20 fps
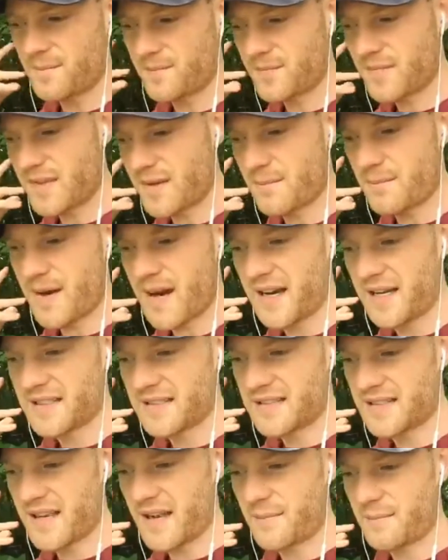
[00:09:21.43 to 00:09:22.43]

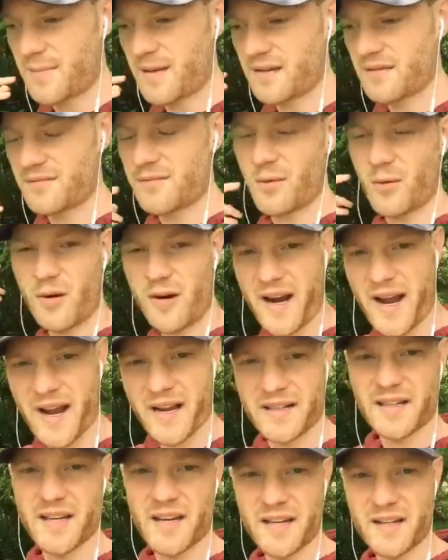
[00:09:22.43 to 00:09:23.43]
mindset
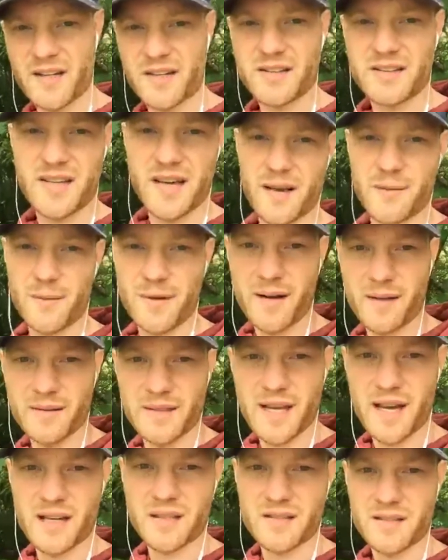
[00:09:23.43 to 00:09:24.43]
beforehand to understand what I was
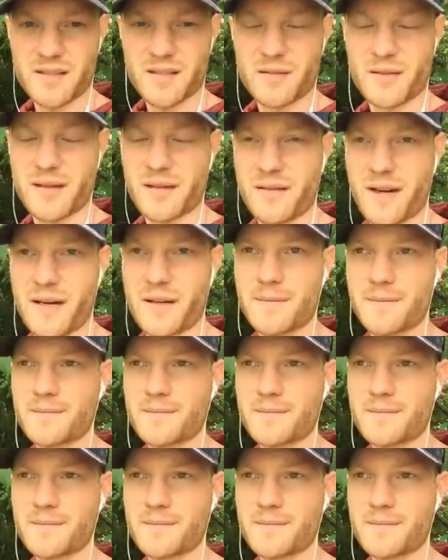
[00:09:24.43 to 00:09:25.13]
actually doing, right?